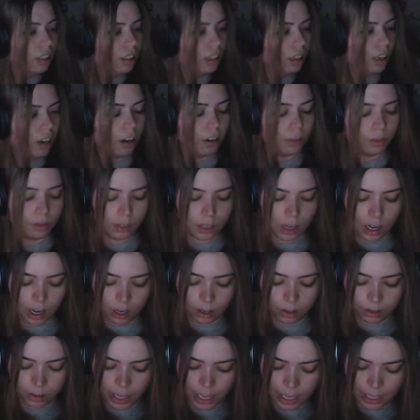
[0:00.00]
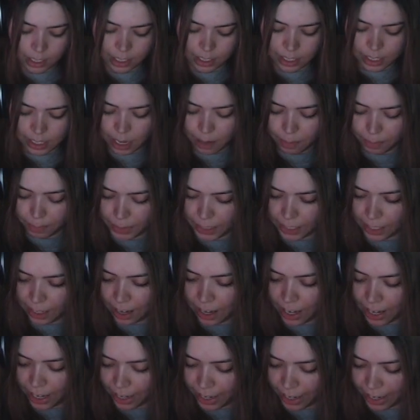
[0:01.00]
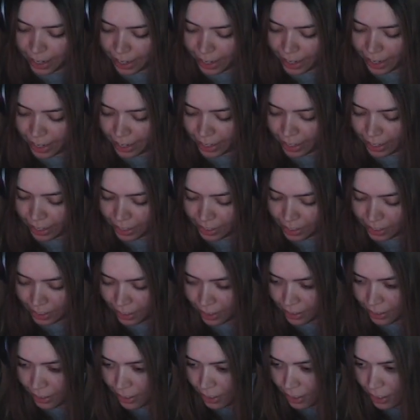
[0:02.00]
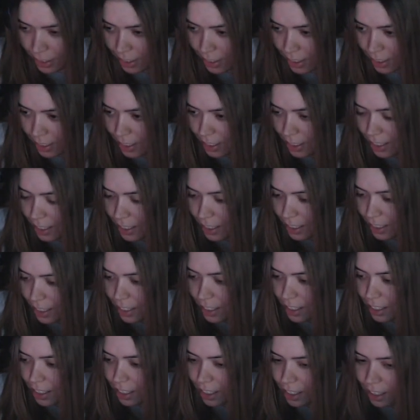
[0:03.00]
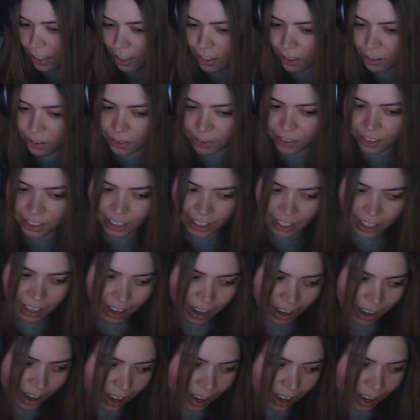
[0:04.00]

Oh no, he's zip tied. Oh no,